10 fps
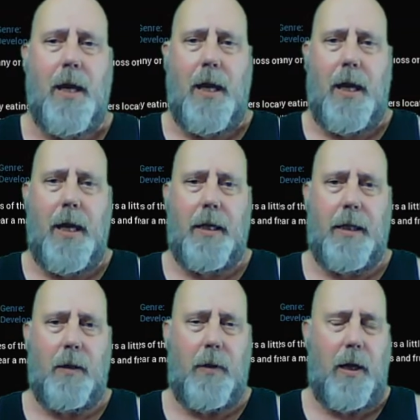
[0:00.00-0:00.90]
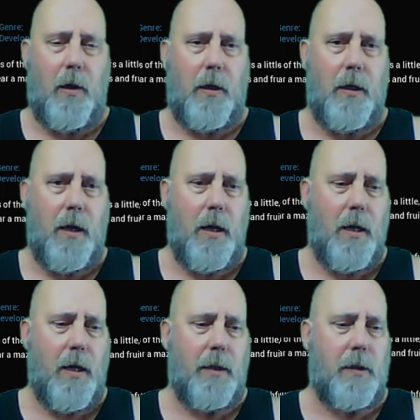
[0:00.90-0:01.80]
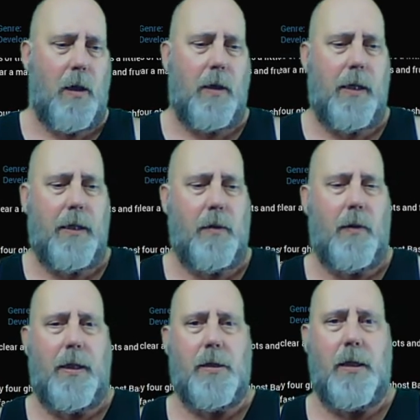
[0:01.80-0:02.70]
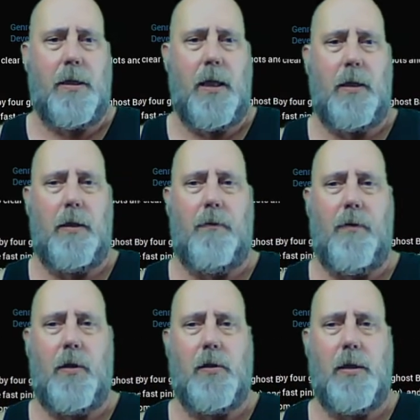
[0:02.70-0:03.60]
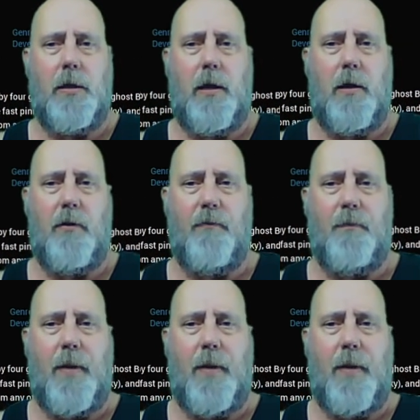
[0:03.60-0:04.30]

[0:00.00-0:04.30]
And here we are, Atari 2600 version of